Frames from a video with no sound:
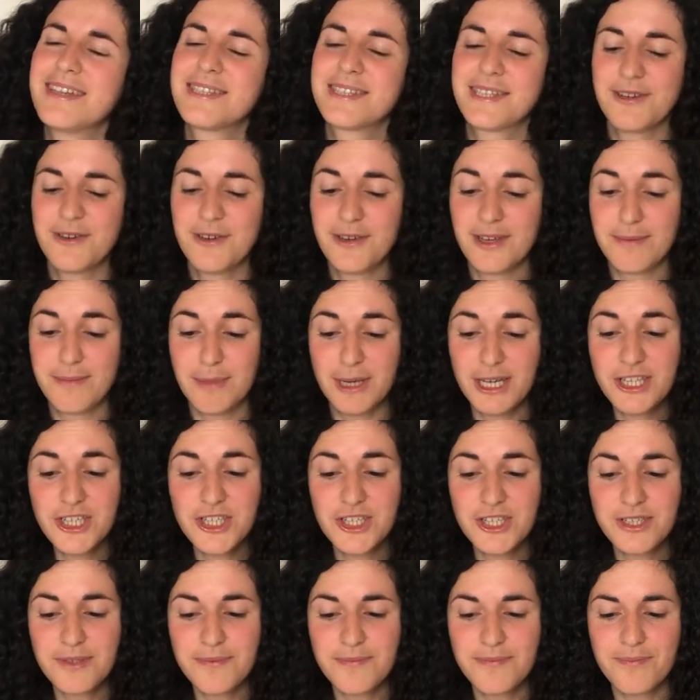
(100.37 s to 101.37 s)
So
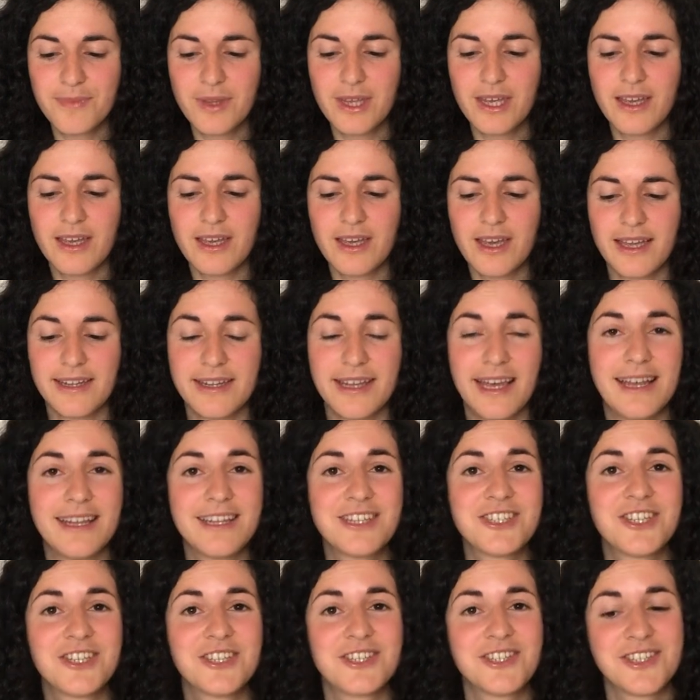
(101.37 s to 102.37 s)
imagine an
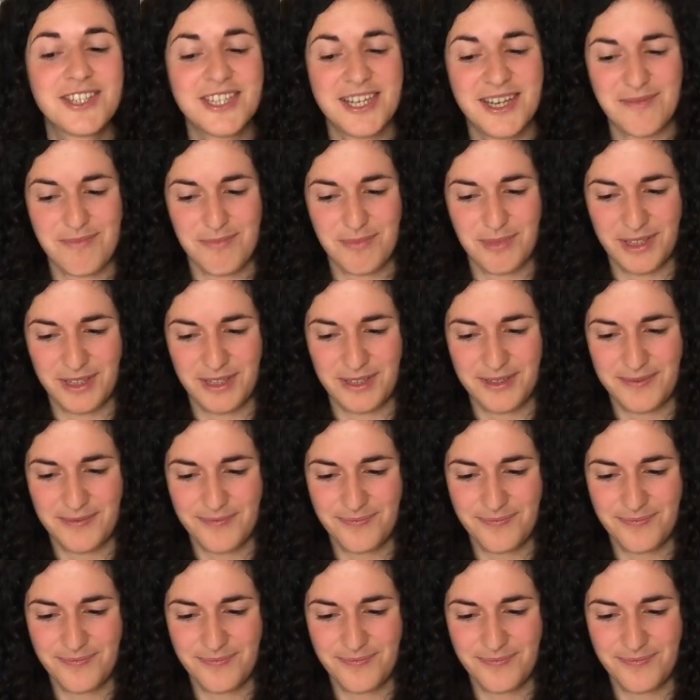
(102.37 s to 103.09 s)
ancient temple.